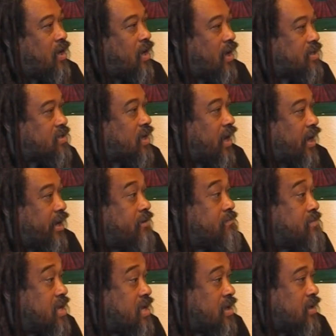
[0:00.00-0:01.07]
as I,
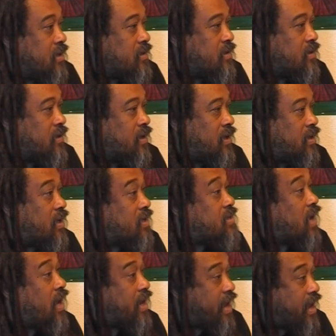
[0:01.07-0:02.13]
me, and
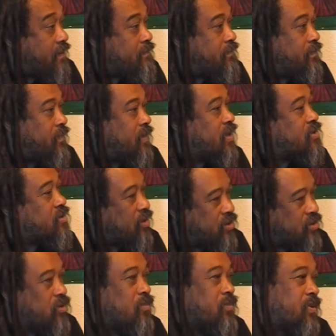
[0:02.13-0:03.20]
as I am is
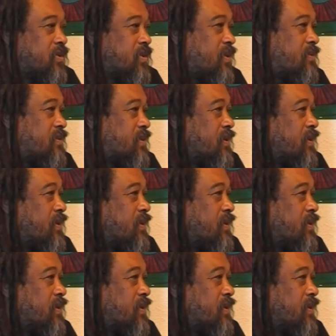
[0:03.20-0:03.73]
also perceived.